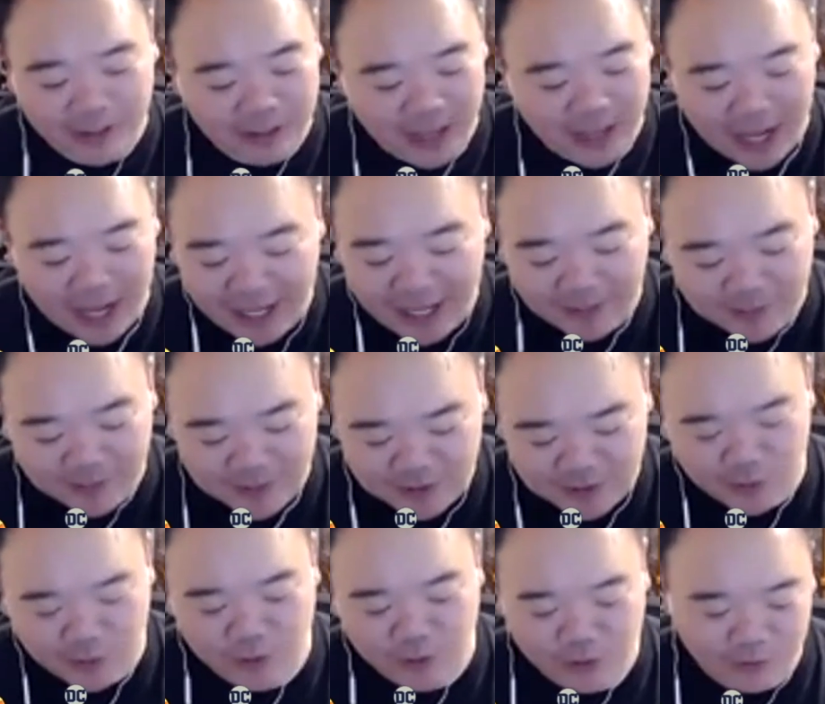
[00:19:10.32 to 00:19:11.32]
i am
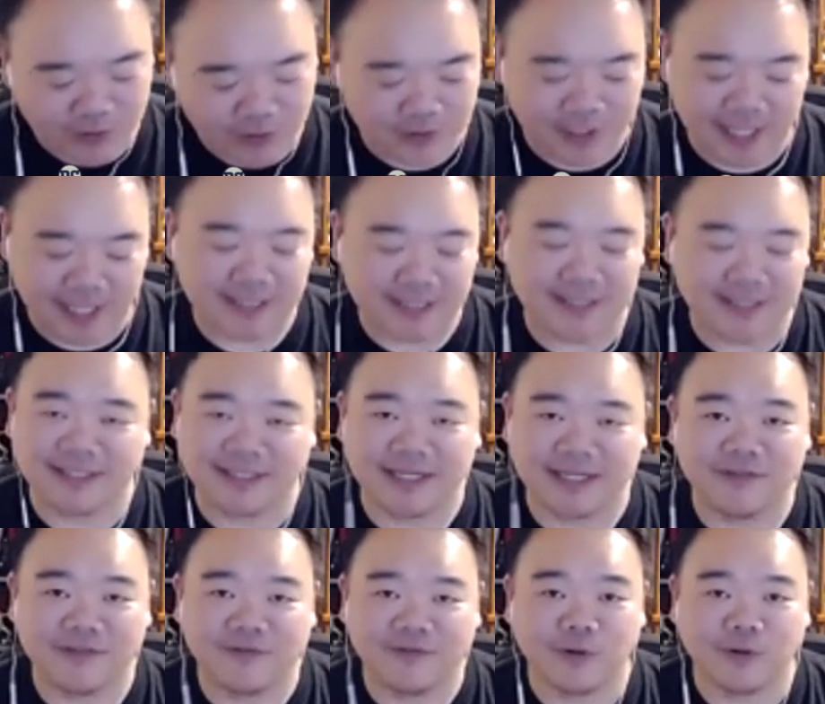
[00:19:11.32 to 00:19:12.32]
so thrilled as i
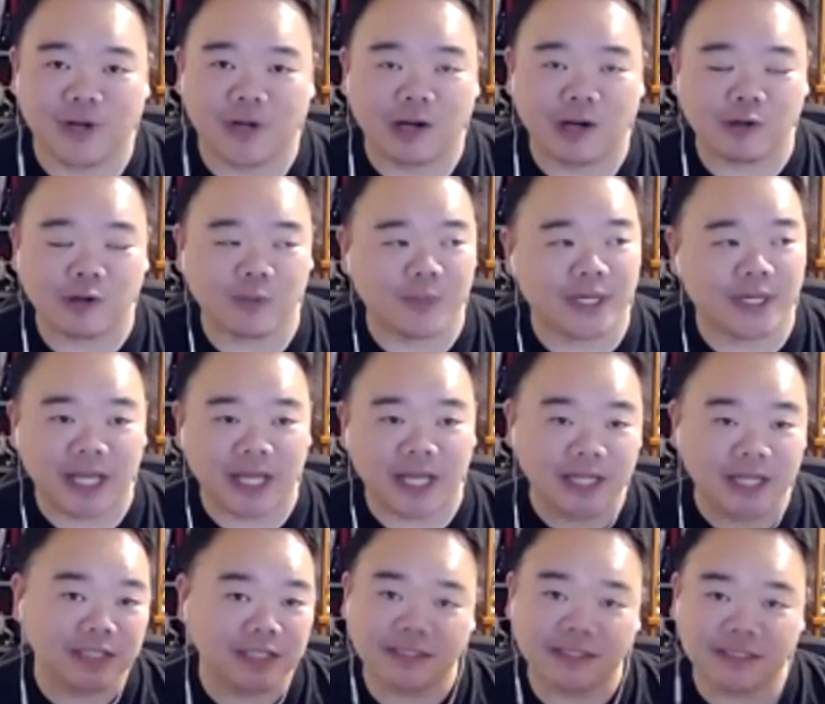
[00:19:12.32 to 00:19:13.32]
said for aquaman and
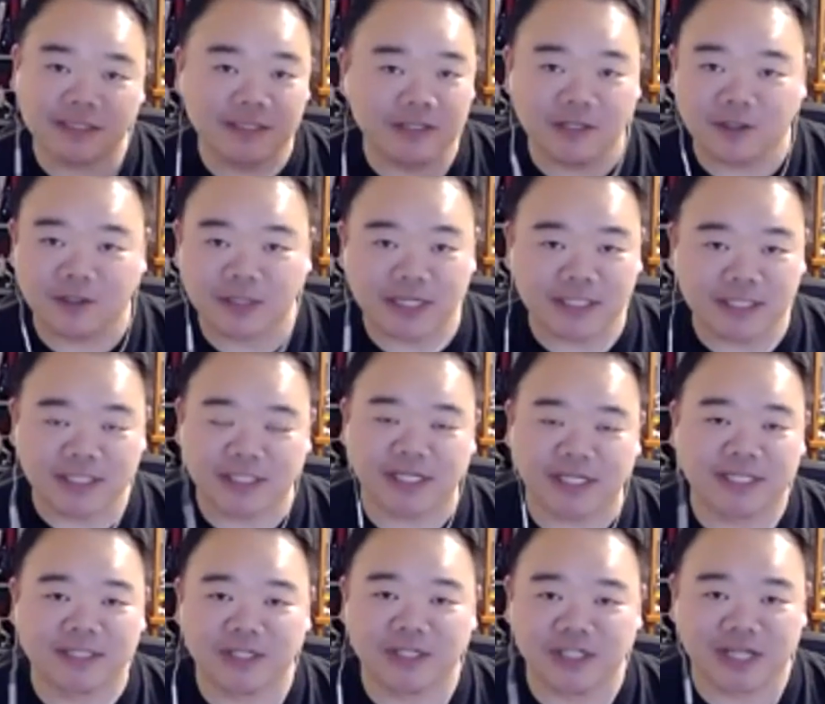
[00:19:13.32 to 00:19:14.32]
just you know getting a
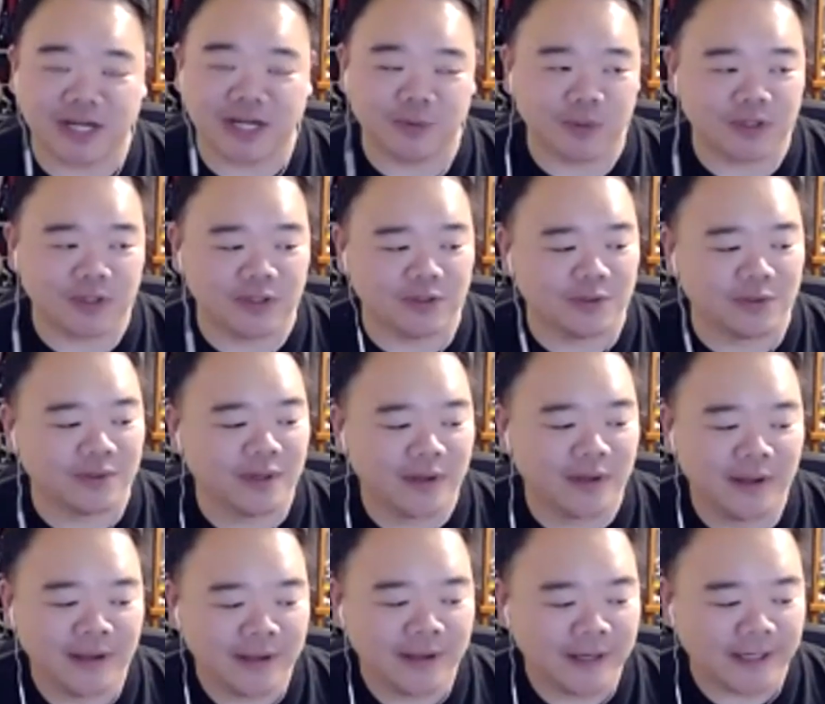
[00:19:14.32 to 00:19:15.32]
chance to chat with you
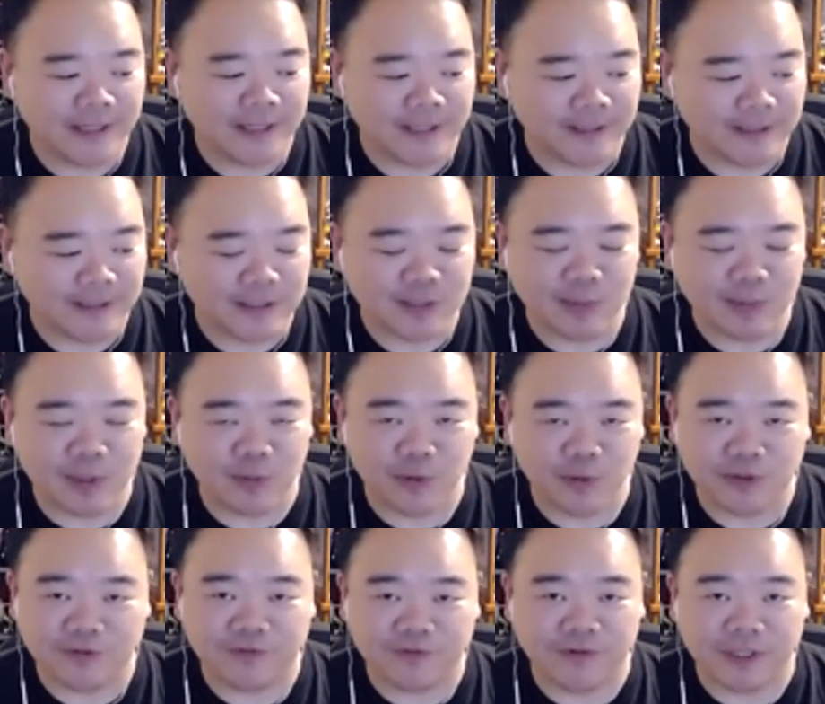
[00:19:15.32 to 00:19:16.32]
uh, this has been
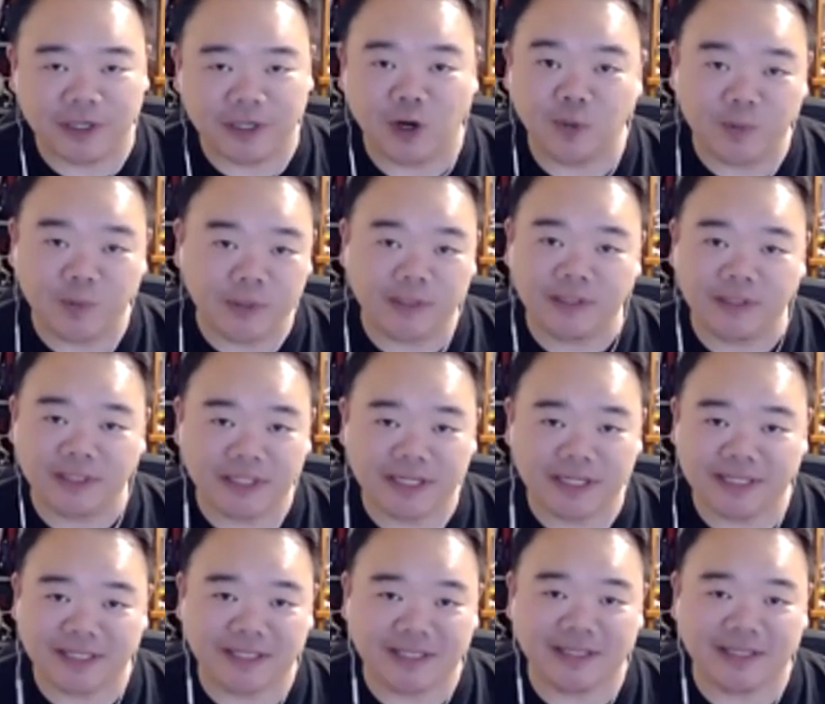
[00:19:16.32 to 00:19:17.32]
real fun i hope to
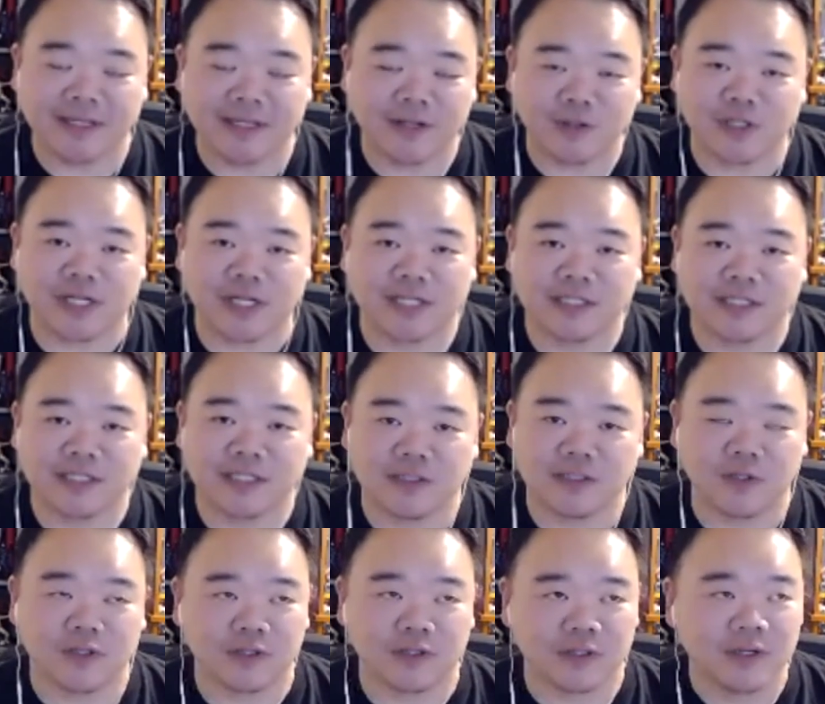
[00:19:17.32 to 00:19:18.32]
get another chance in the
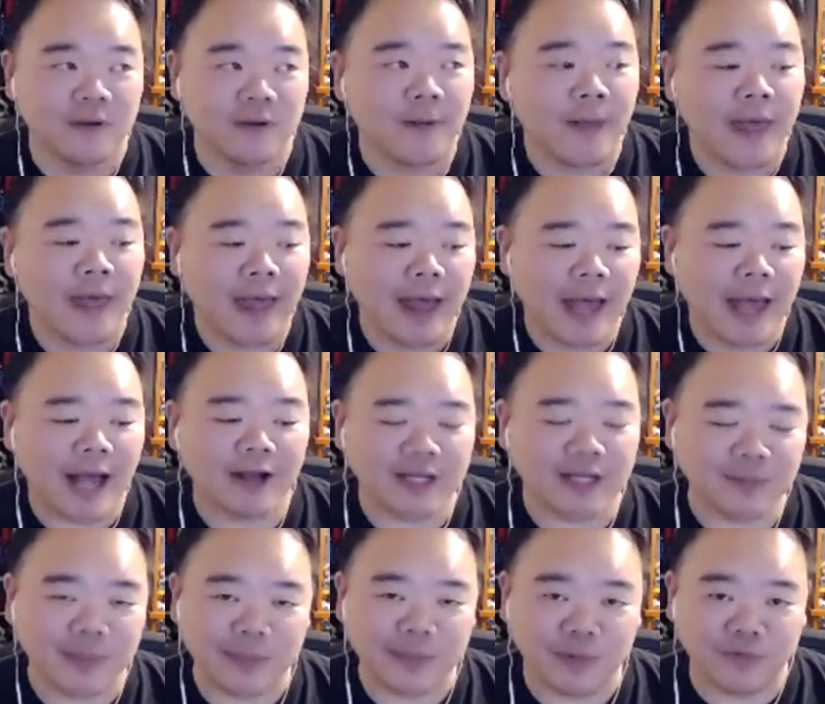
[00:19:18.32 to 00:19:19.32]
future how
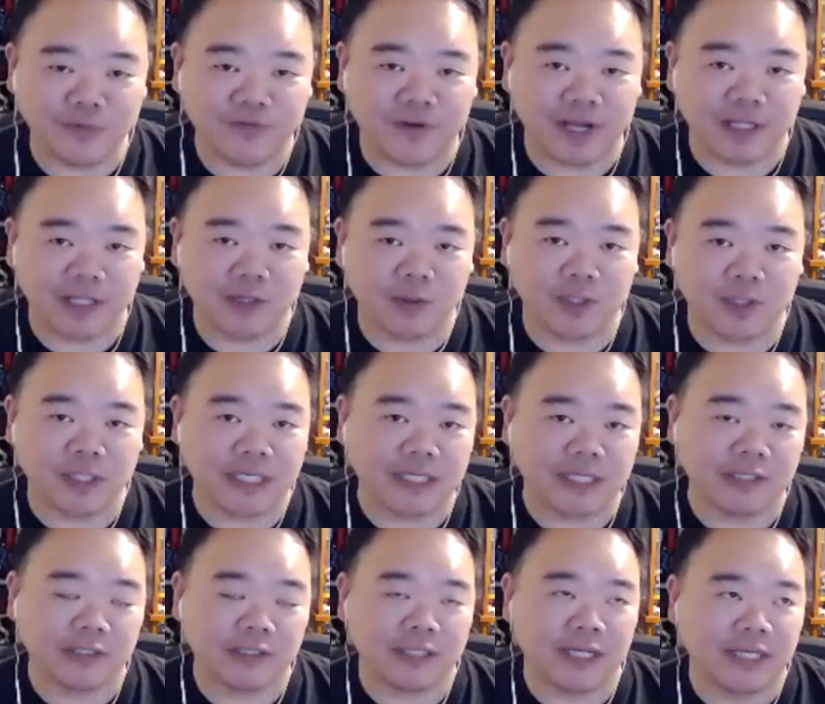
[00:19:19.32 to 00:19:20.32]
can people find you on the
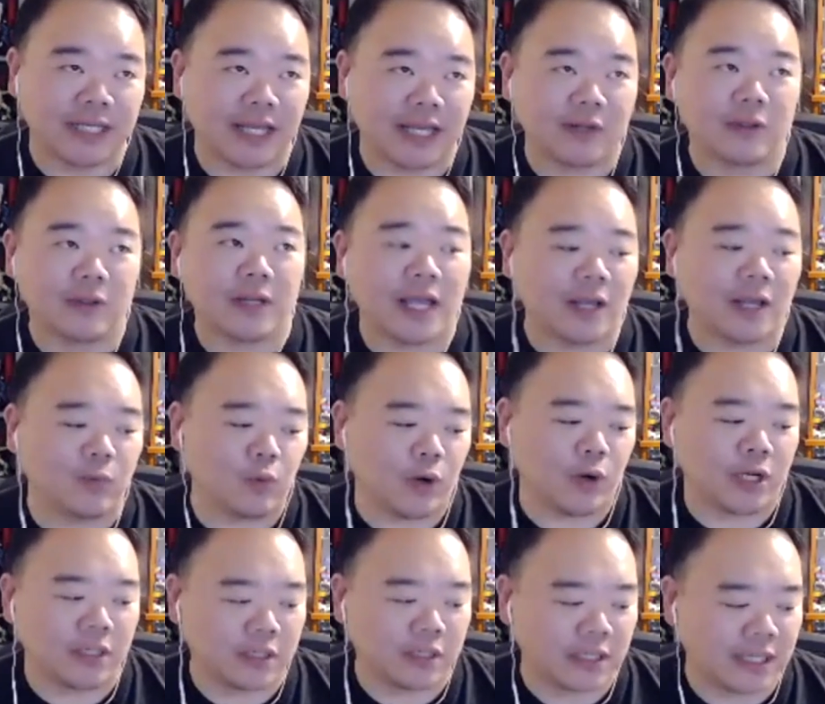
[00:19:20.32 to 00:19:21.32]
internet and and
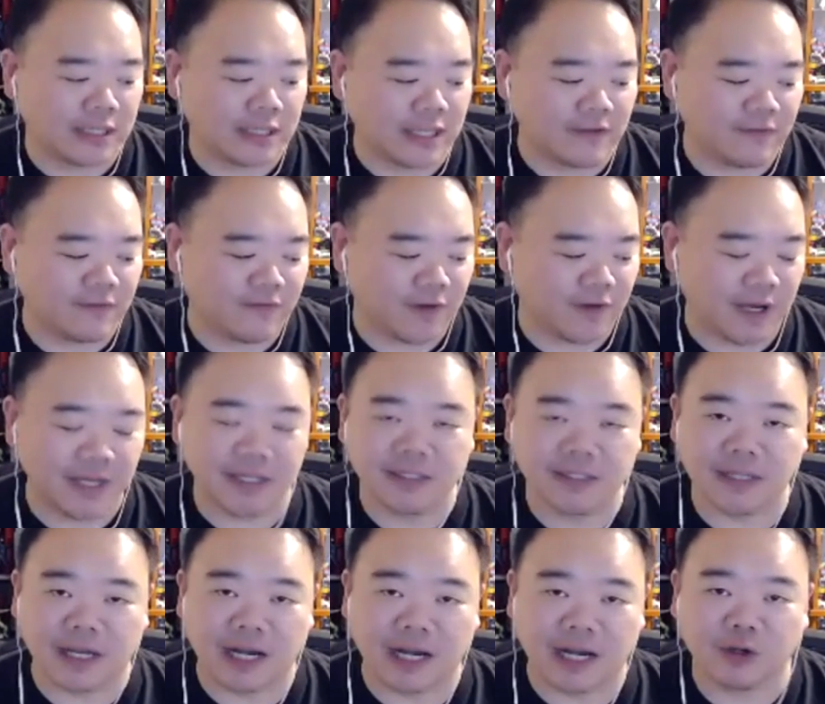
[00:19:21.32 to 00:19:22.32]
when can they find
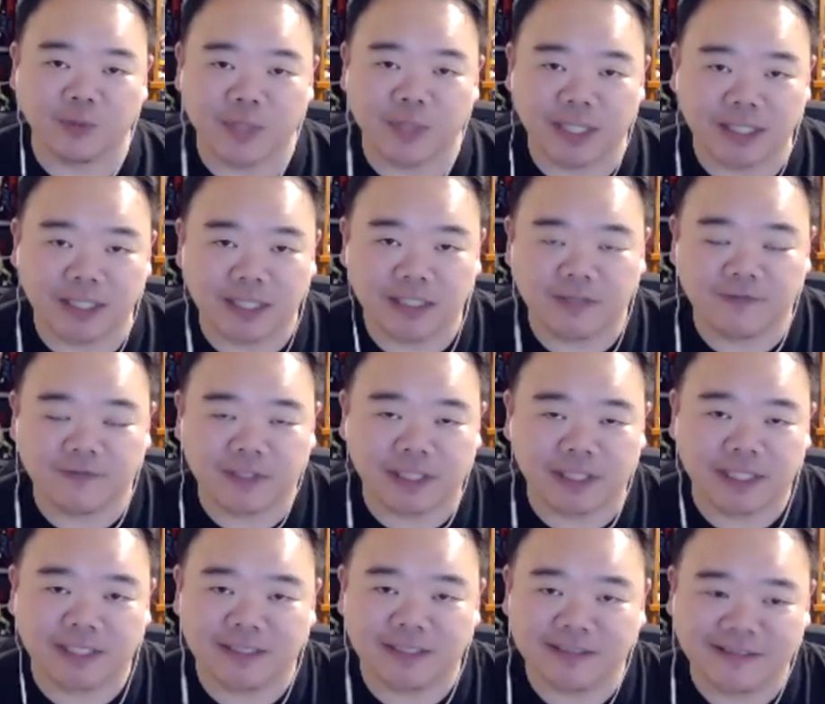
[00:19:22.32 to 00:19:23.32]
aquaman king of
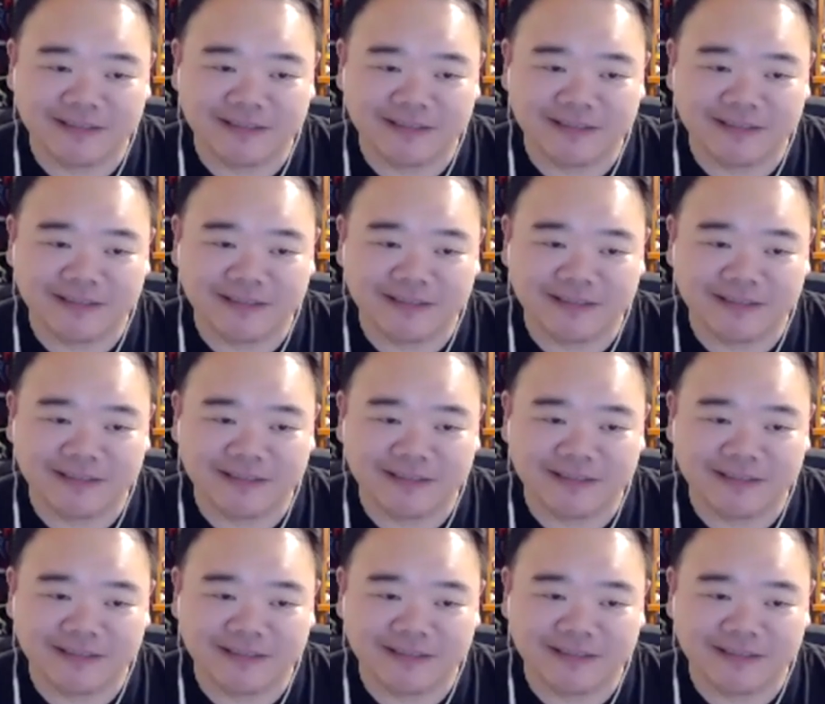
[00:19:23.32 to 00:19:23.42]
atlantis